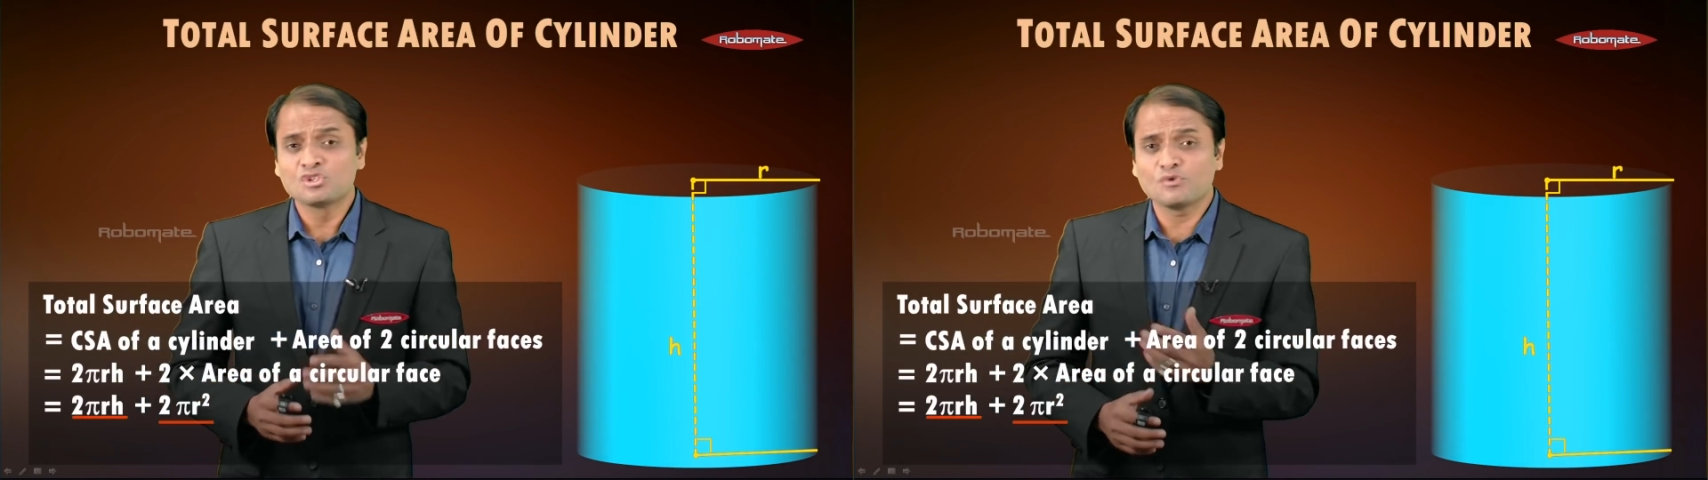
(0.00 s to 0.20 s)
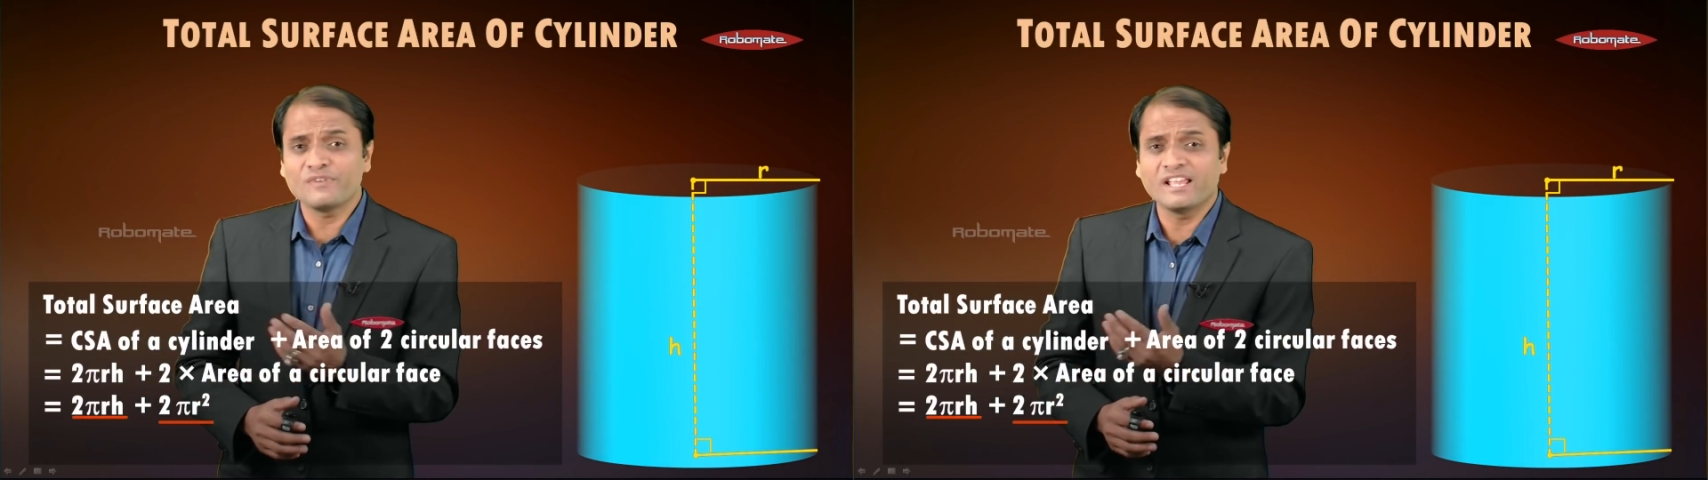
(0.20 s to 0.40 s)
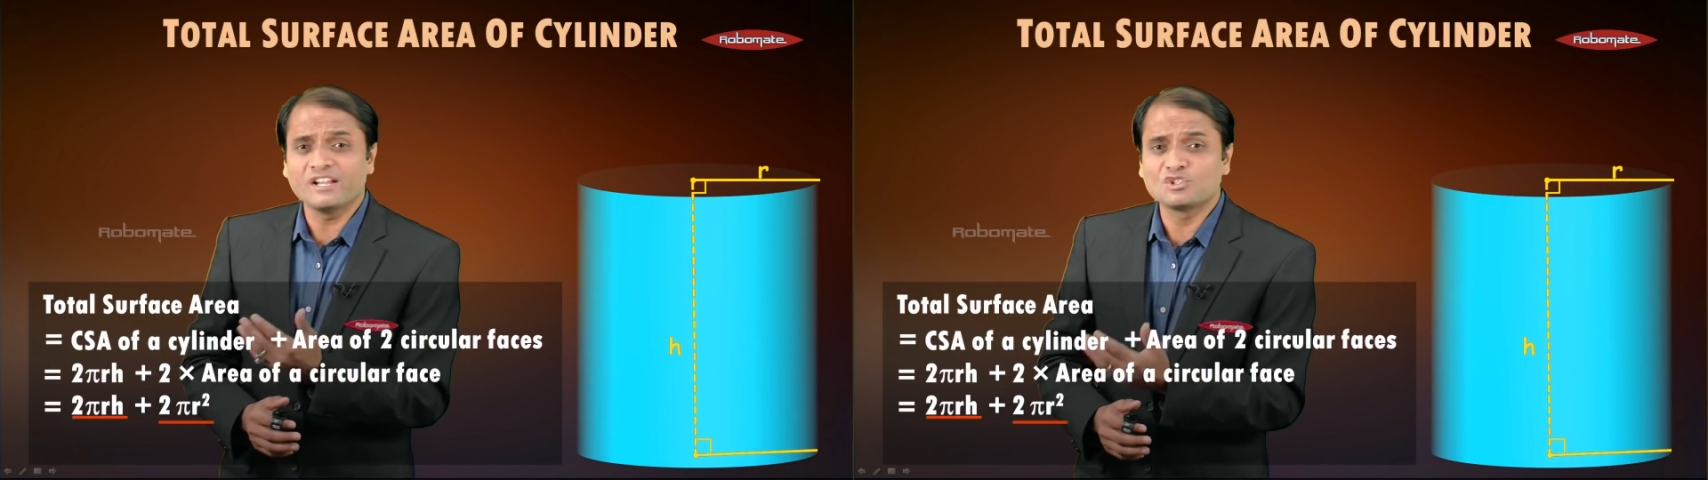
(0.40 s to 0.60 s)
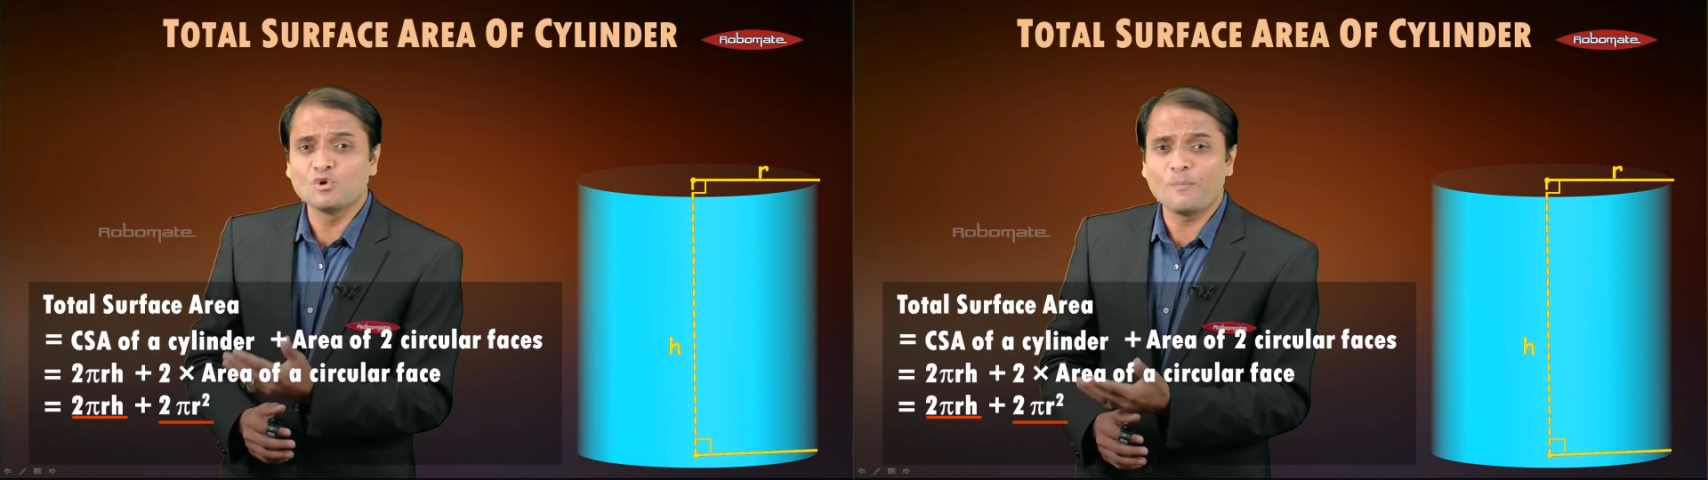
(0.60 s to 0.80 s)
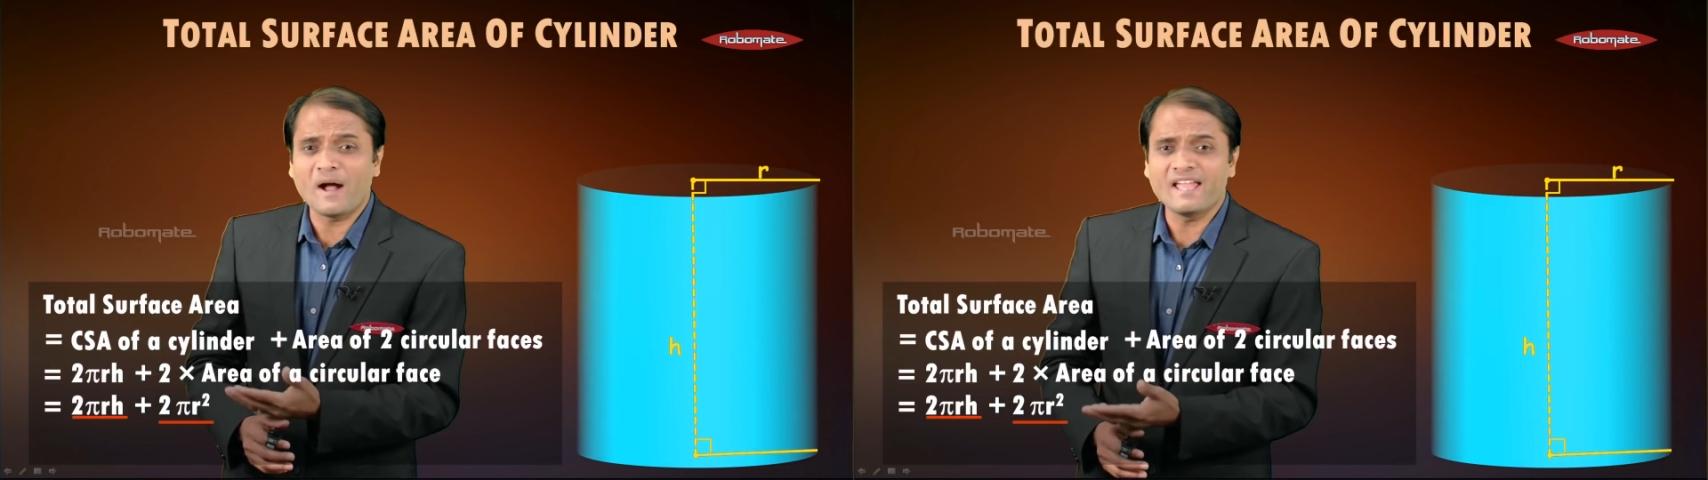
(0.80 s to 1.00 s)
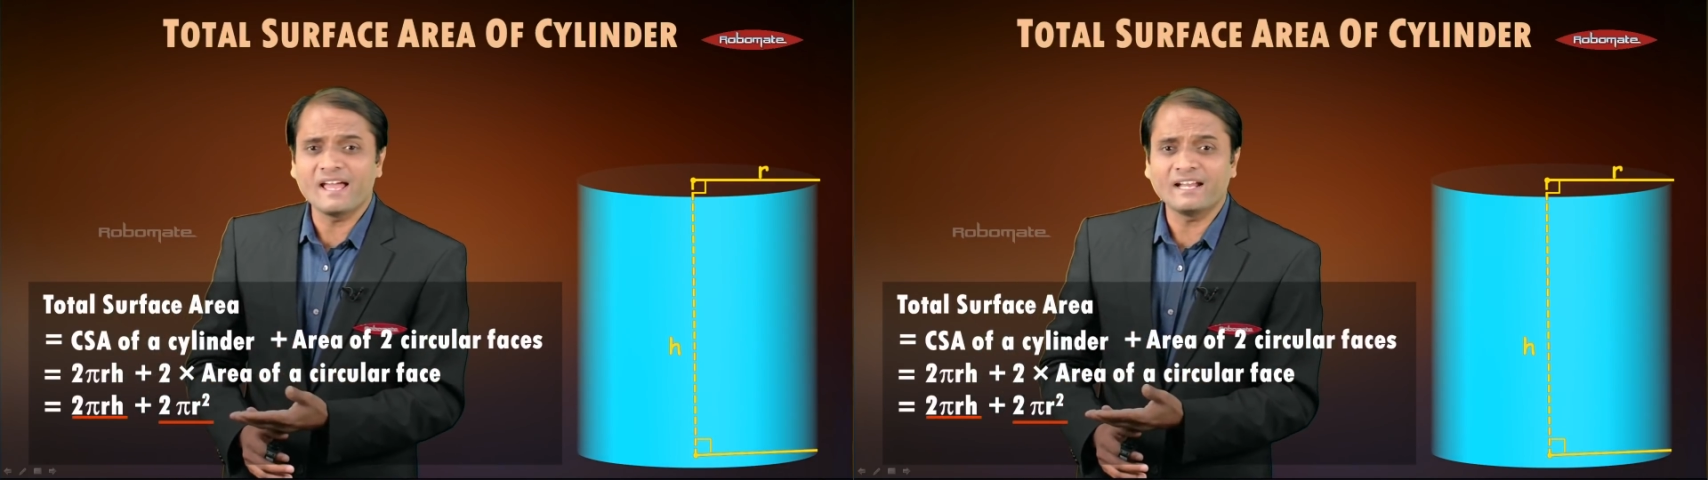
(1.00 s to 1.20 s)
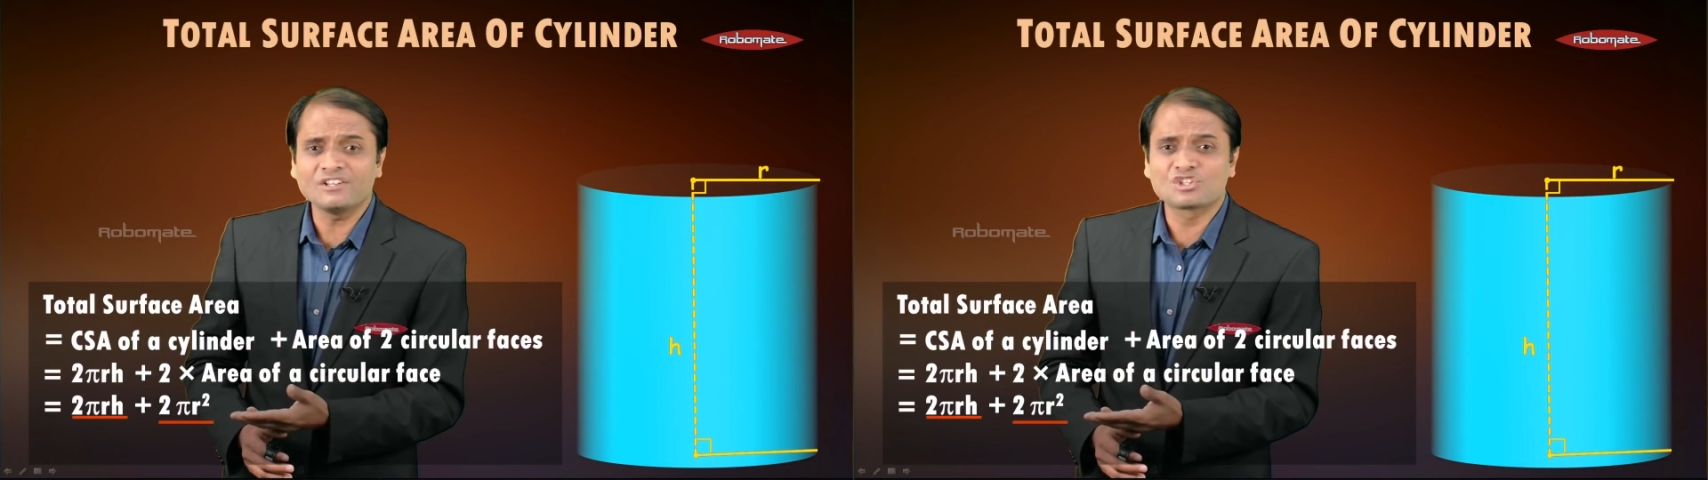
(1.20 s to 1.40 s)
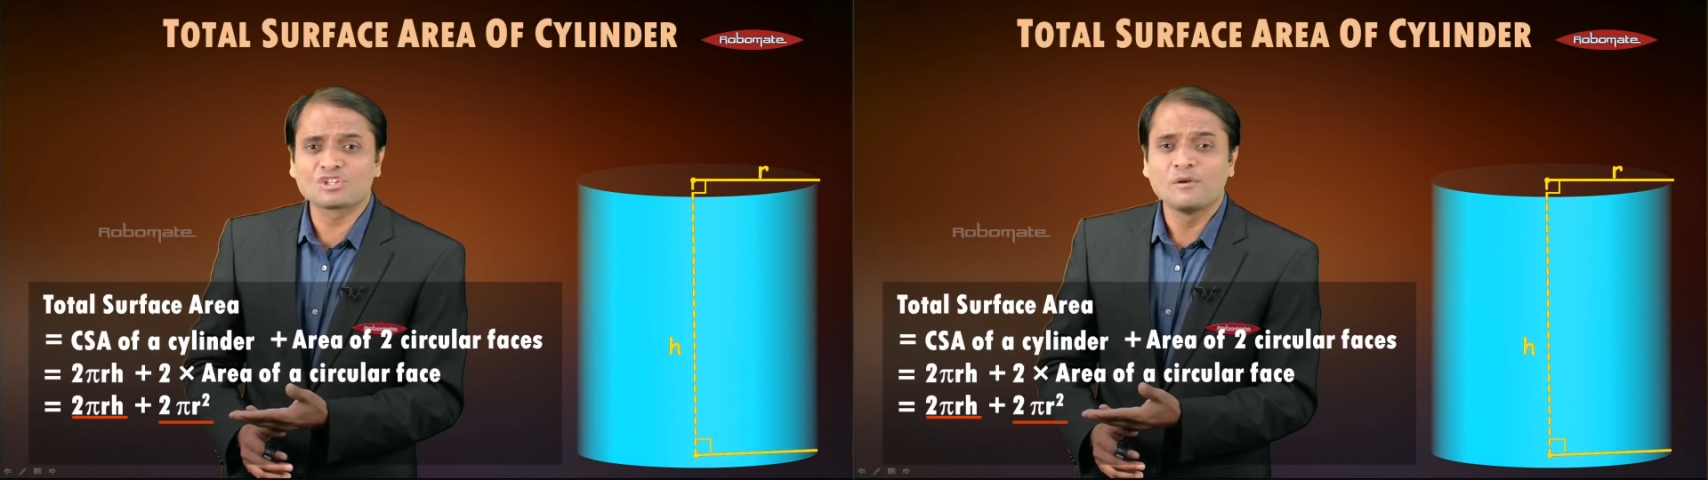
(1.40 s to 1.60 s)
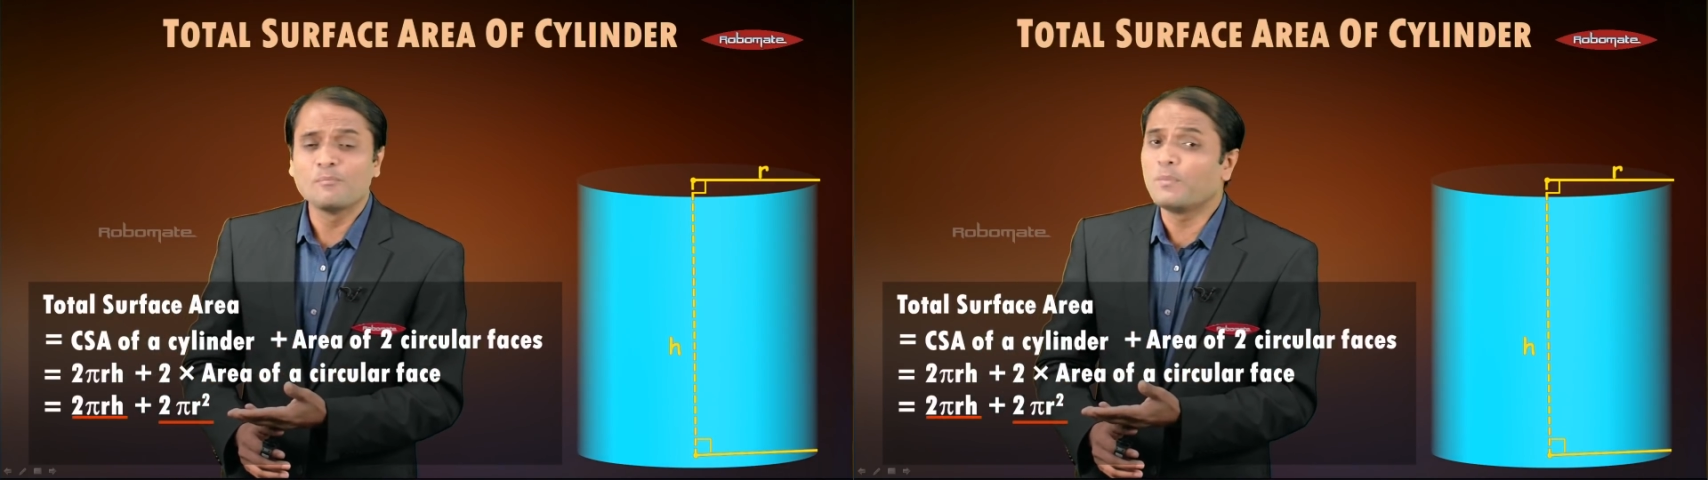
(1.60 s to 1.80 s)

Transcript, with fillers: So we get 2 pi r h